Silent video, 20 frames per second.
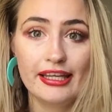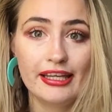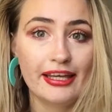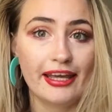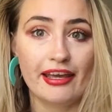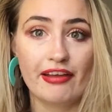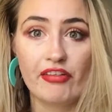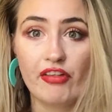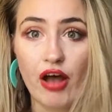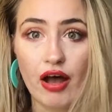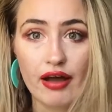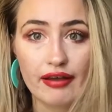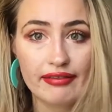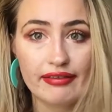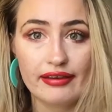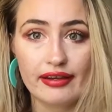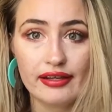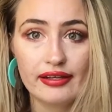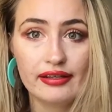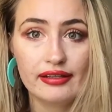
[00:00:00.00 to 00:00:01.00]

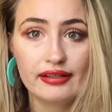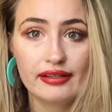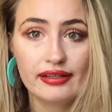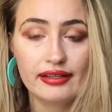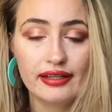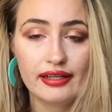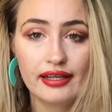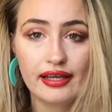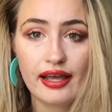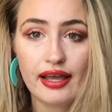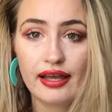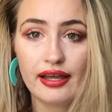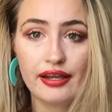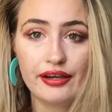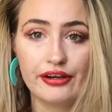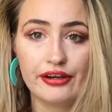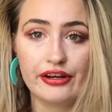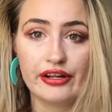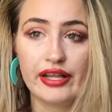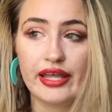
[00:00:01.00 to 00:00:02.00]
exhausted and
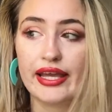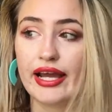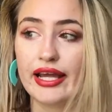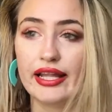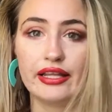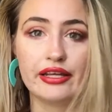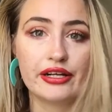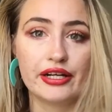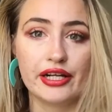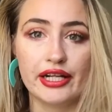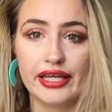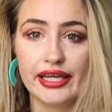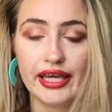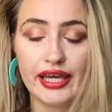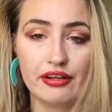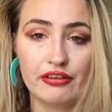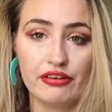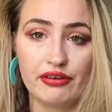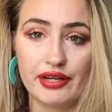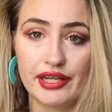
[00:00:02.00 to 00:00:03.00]
you're I literally
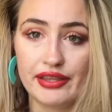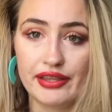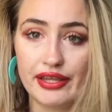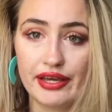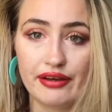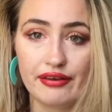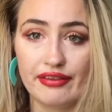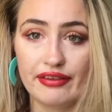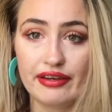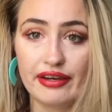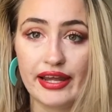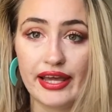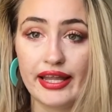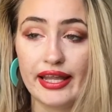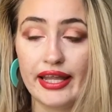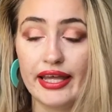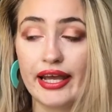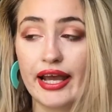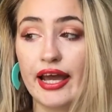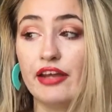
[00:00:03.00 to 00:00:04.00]
can't do anything else today.
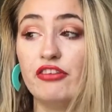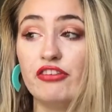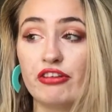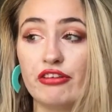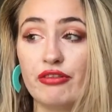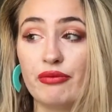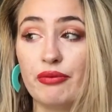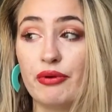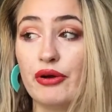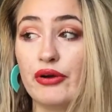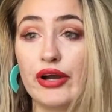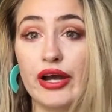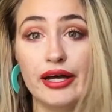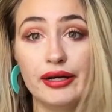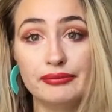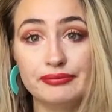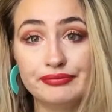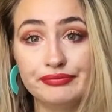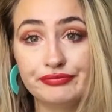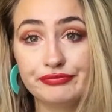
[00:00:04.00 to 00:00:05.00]
I just woke
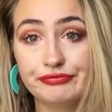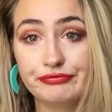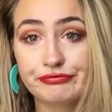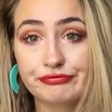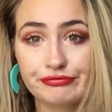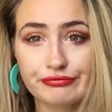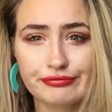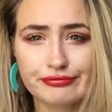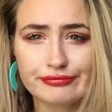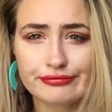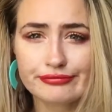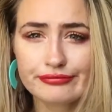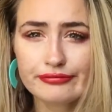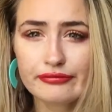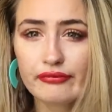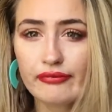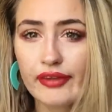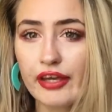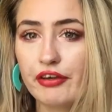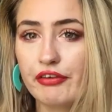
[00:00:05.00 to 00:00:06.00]
up
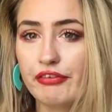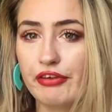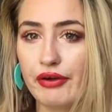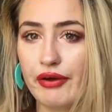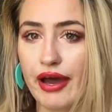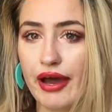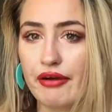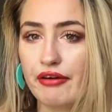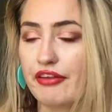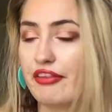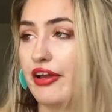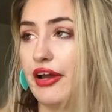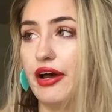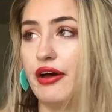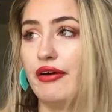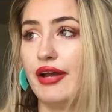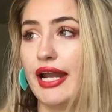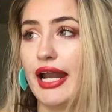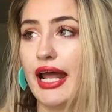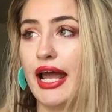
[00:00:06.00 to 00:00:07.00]
a few hours ago
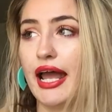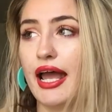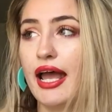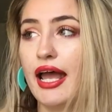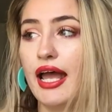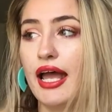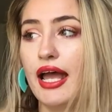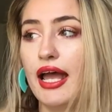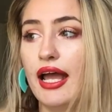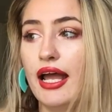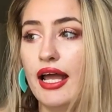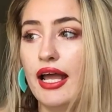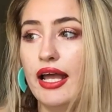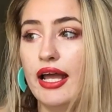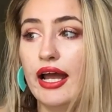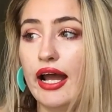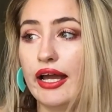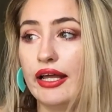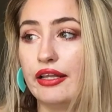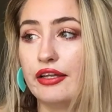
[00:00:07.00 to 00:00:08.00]
and
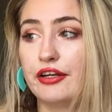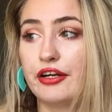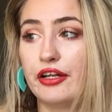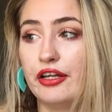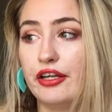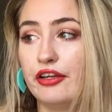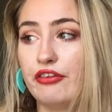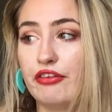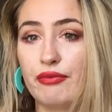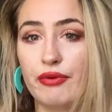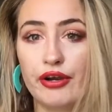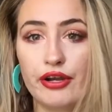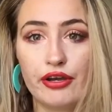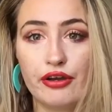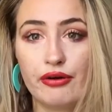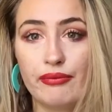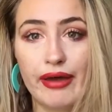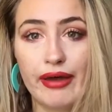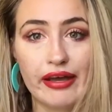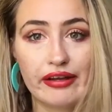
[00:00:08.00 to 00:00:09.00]
I literally just want to
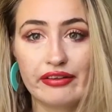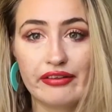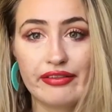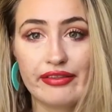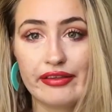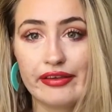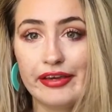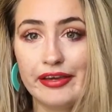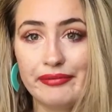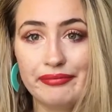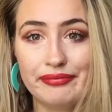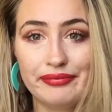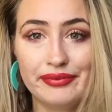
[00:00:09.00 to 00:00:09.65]
go back to sleep.